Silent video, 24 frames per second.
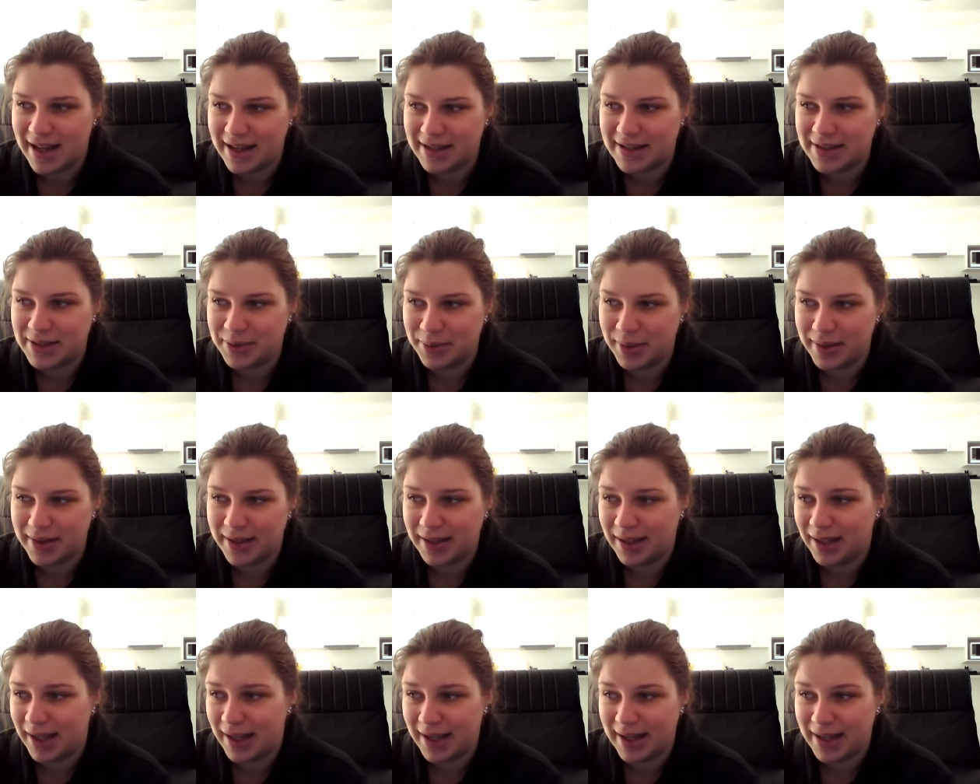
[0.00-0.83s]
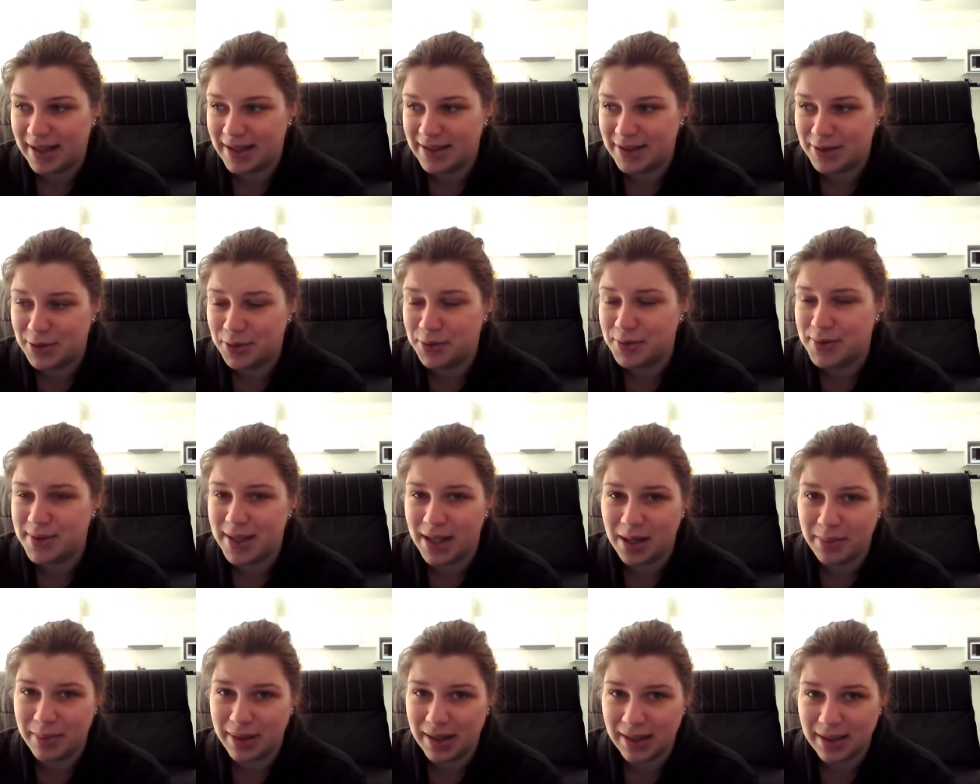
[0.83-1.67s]
next to it that are like
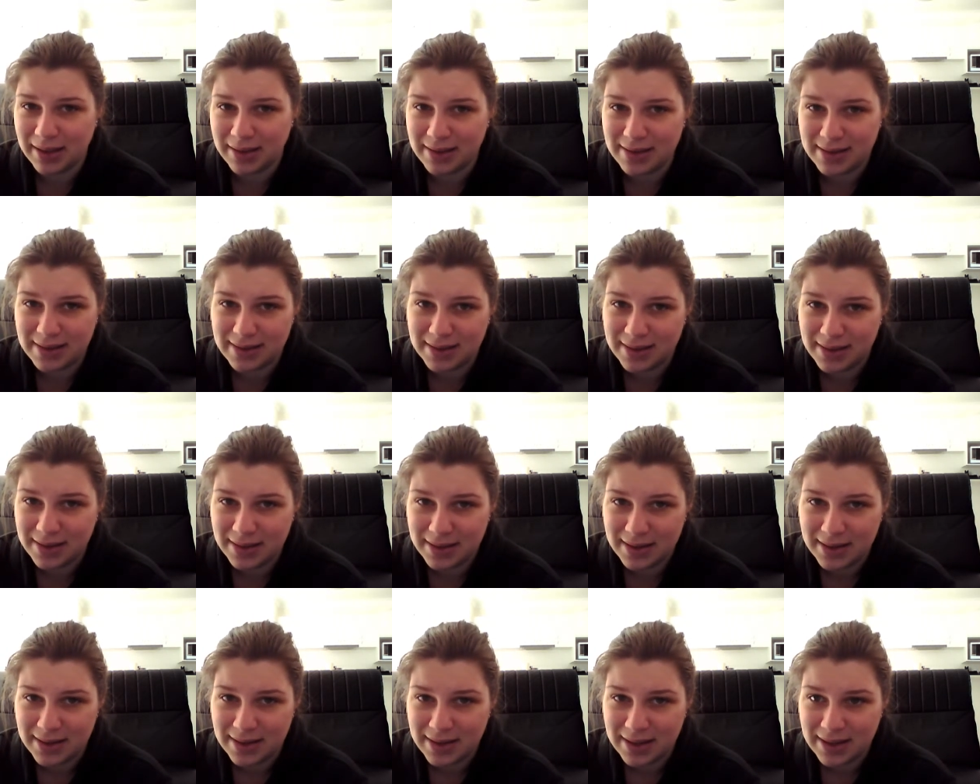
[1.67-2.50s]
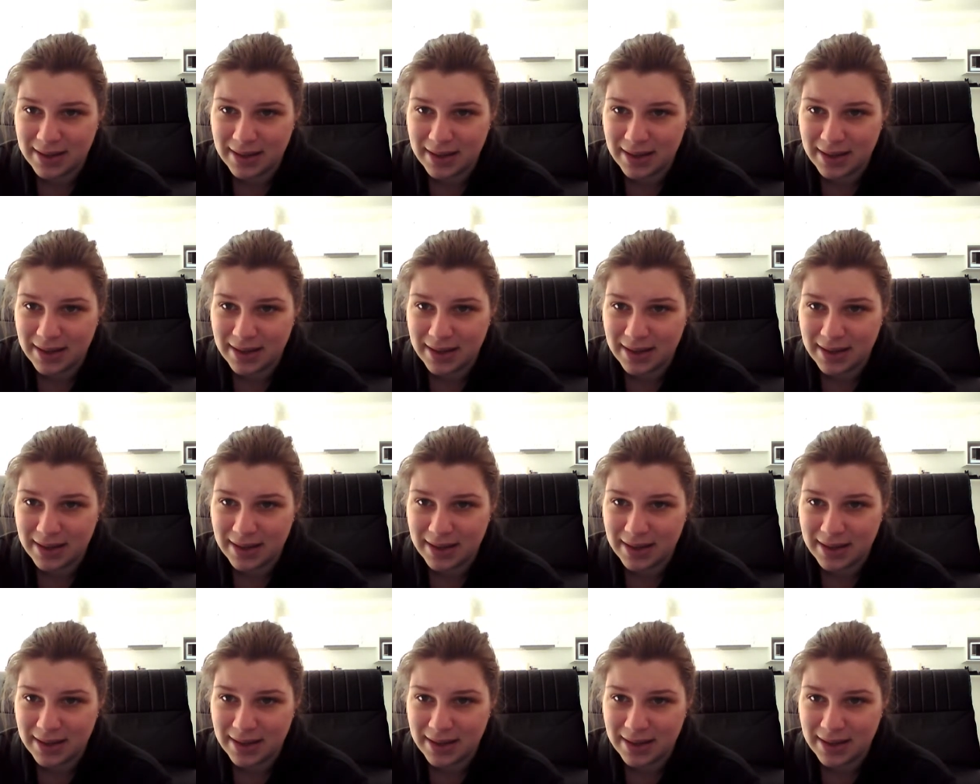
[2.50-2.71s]
two centimeters.